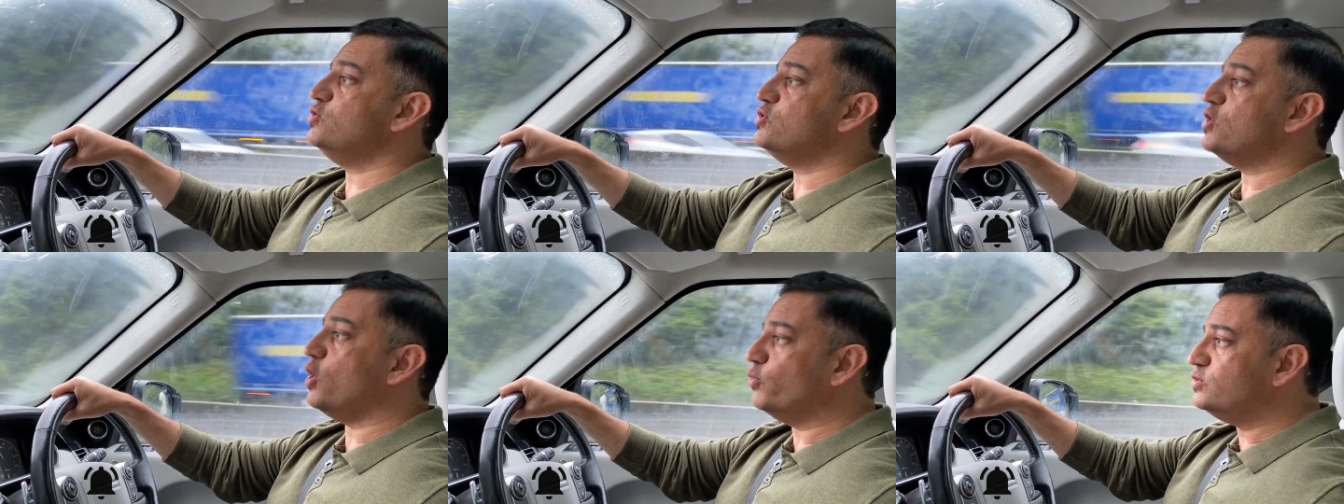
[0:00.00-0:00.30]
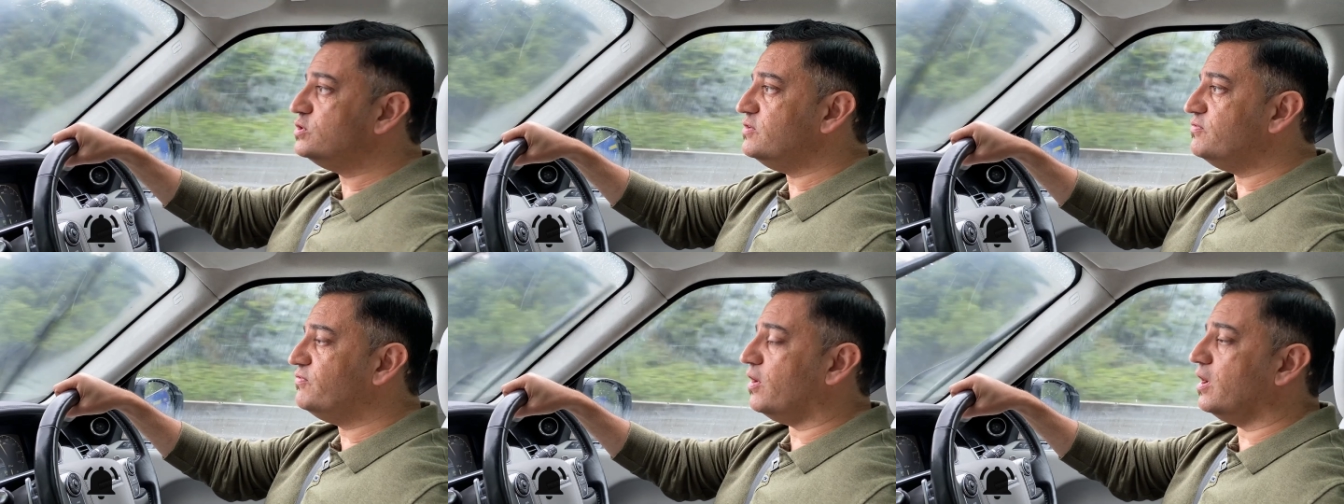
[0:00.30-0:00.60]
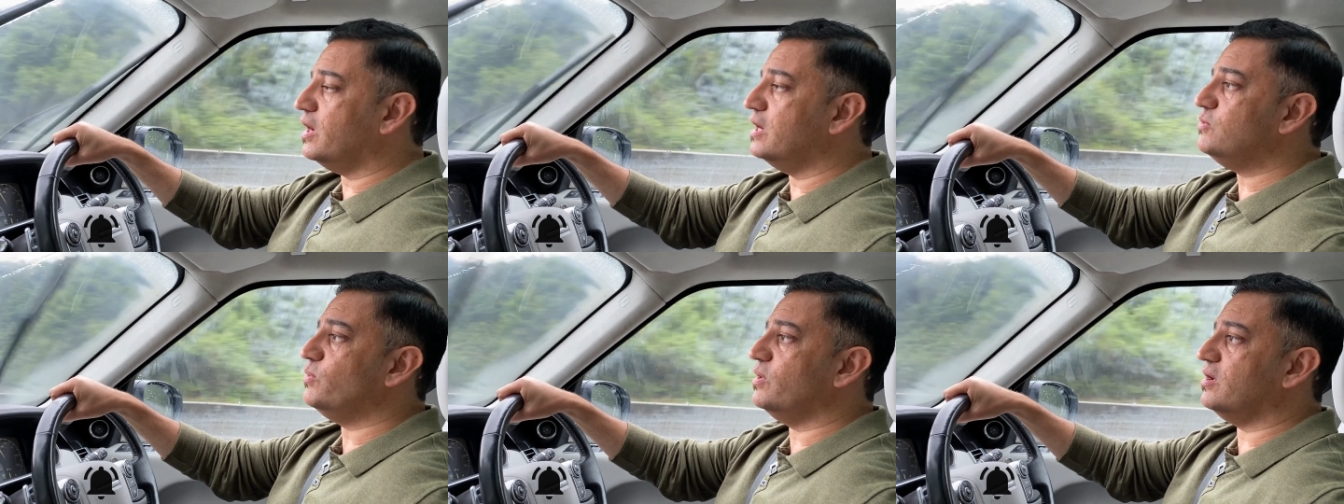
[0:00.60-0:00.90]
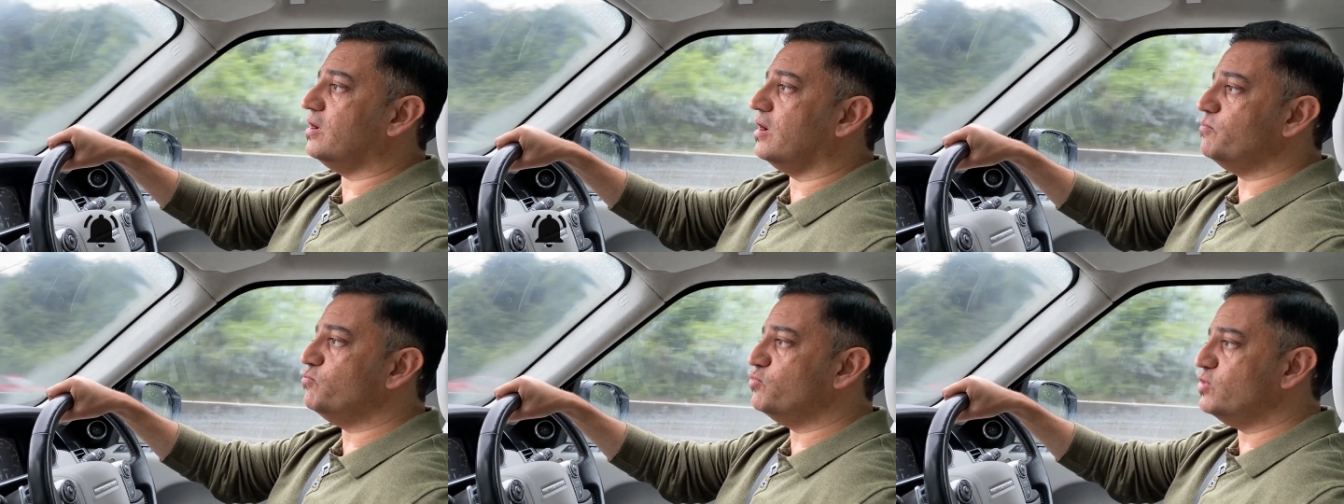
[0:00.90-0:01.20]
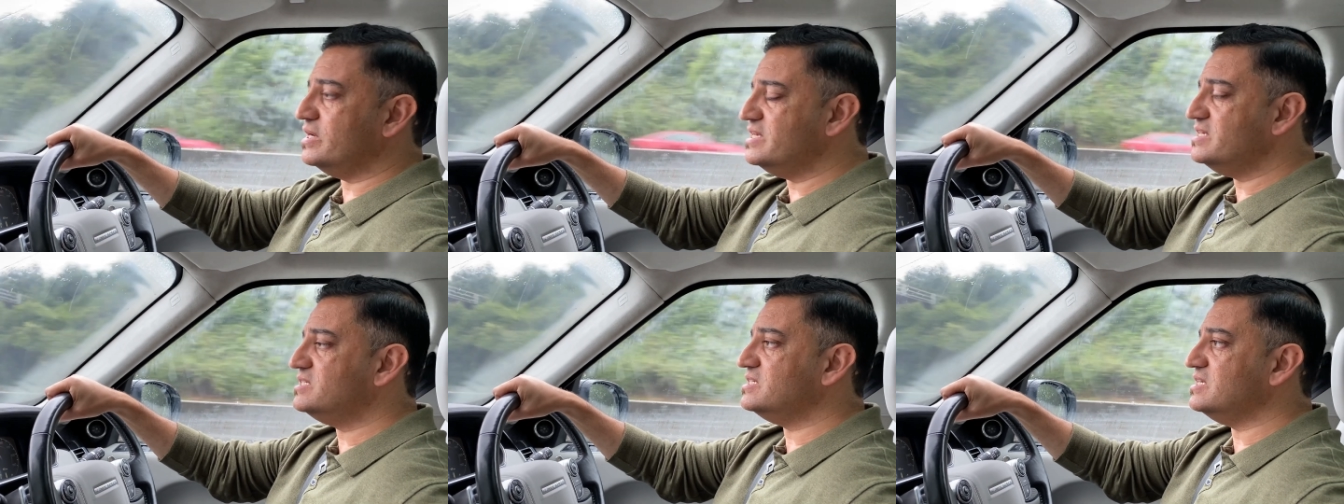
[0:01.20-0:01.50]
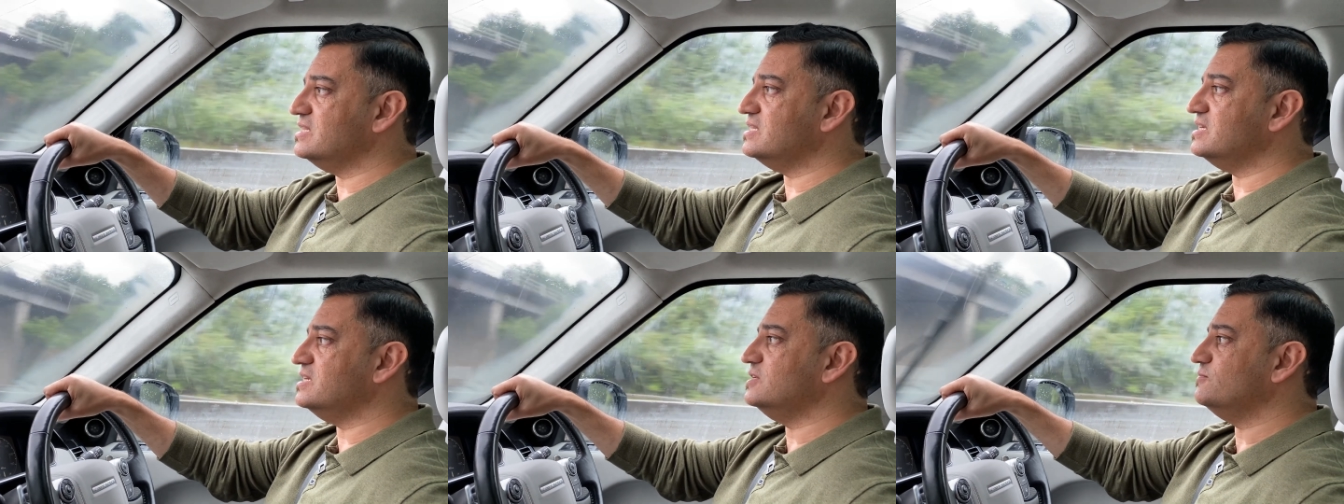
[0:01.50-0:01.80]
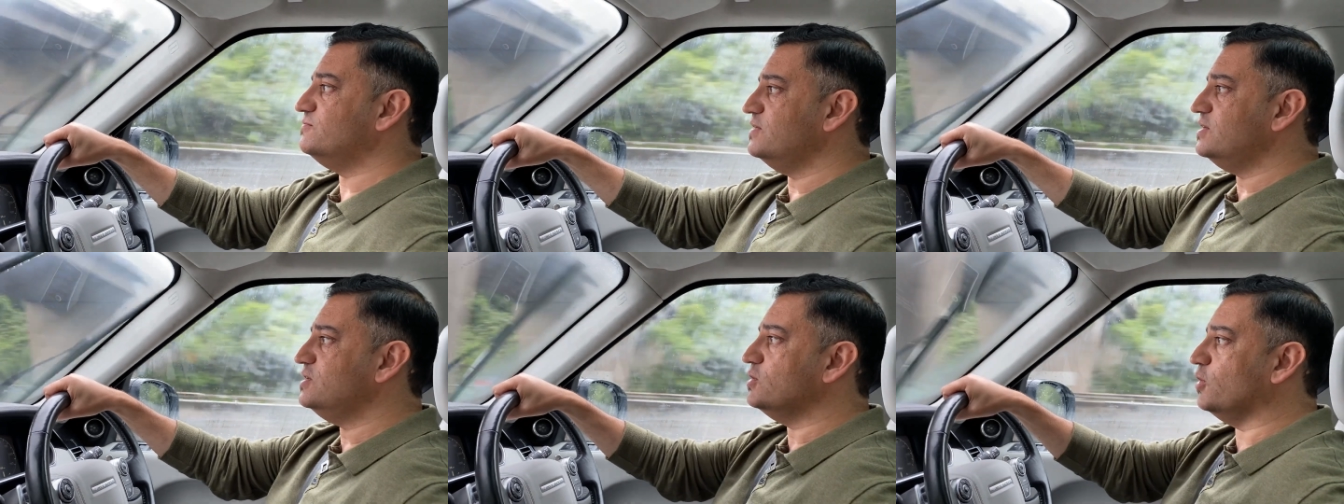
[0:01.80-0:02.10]
notified when I'm releasing these
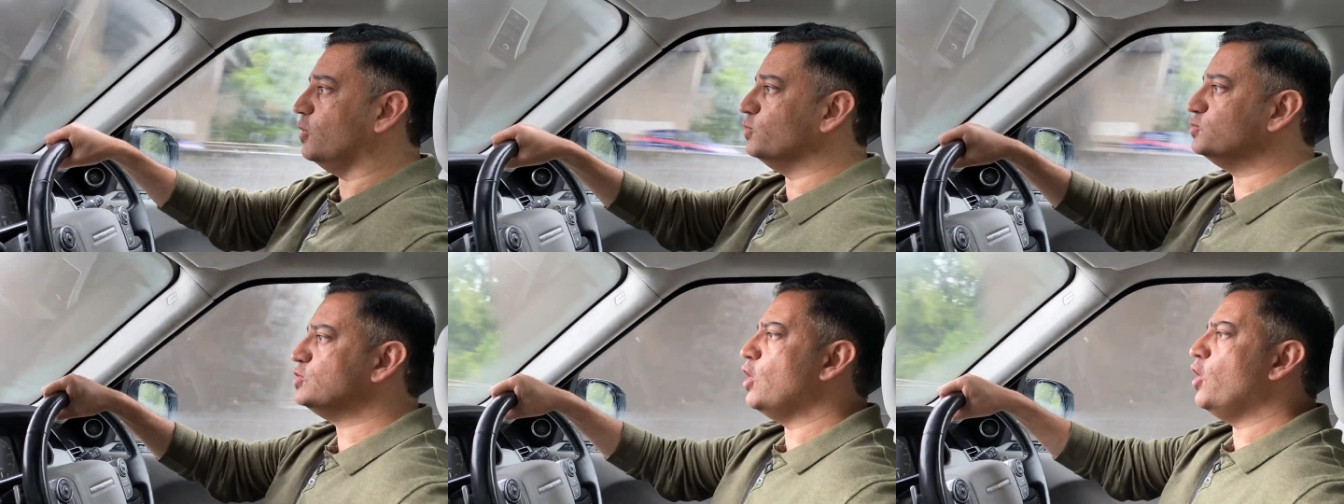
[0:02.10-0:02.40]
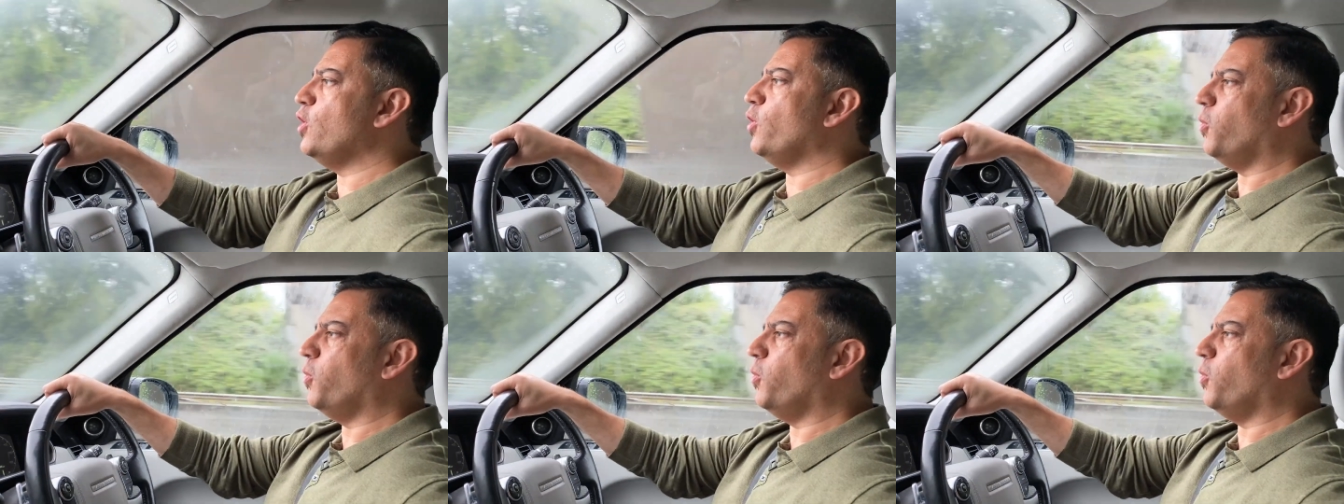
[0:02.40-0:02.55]
videos,